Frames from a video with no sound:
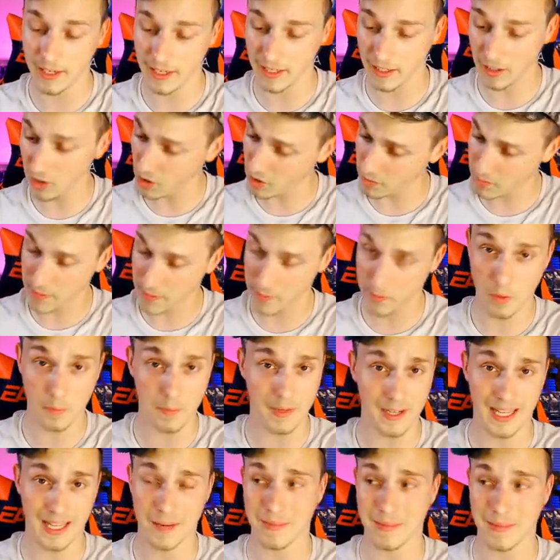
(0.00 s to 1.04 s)
again, a lot of people want me
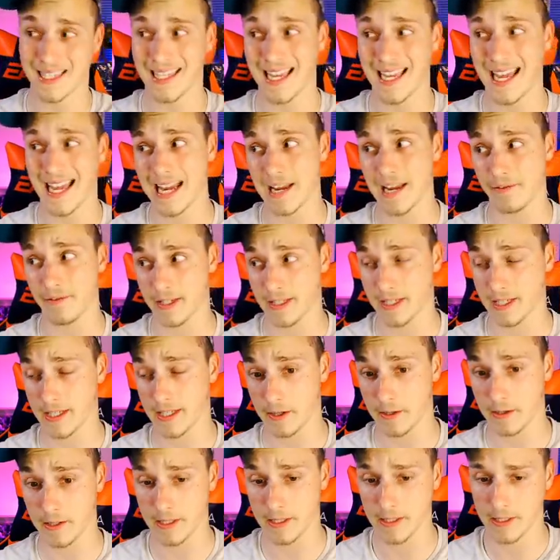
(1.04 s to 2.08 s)
to keep it saved,
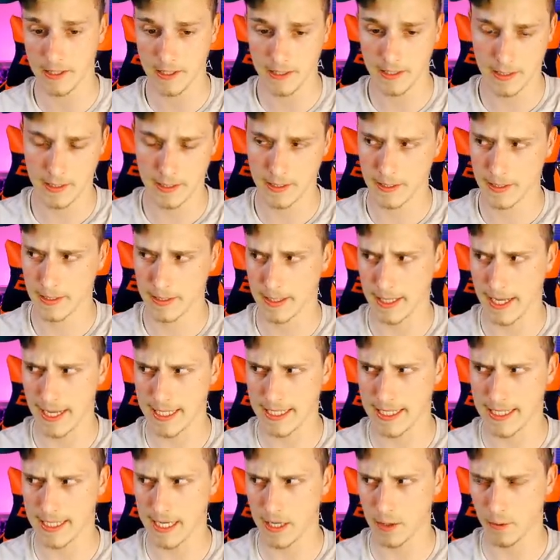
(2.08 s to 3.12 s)
so
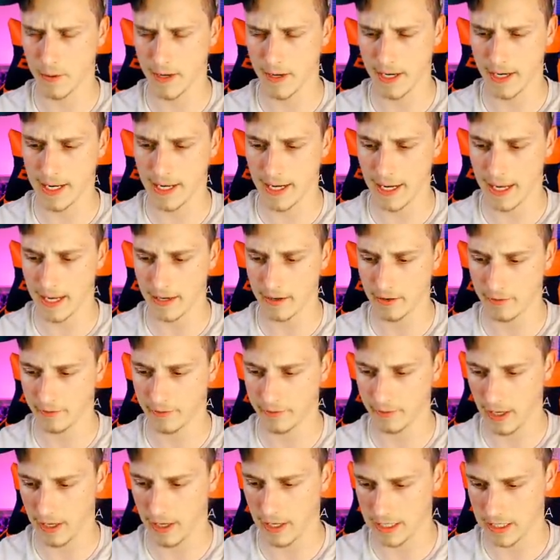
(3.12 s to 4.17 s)
let's see what we can get out of
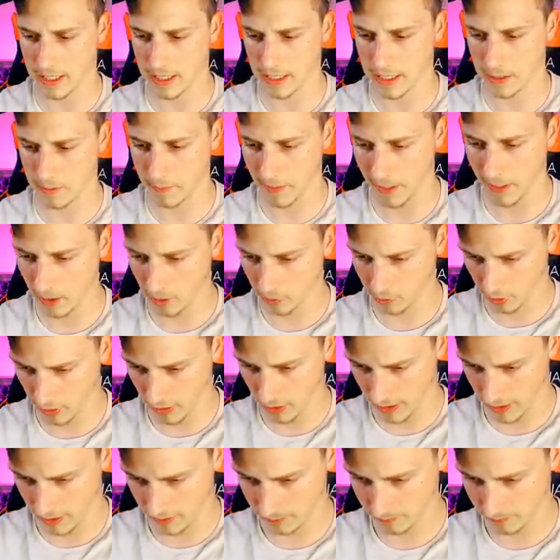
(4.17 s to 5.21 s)
Spell Ruler.